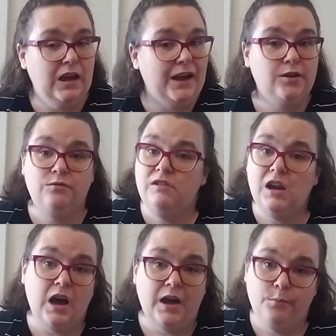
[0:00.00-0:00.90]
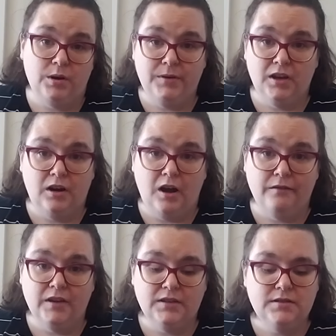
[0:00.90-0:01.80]
I do not want to be in an
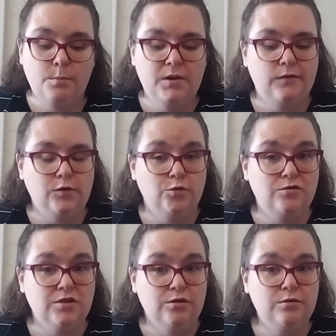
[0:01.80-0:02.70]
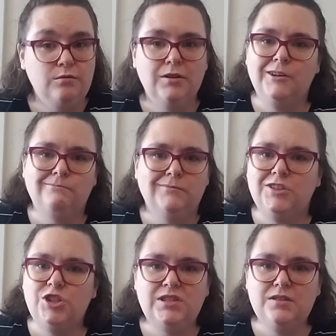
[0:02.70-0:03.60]
office. But if you do,
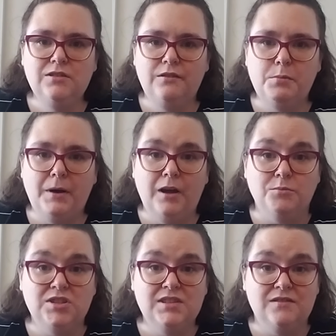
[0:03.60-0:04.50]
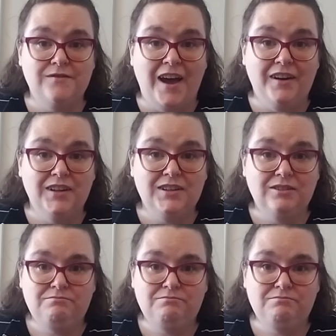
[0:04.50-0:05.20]
just as good of a mom, just as valid.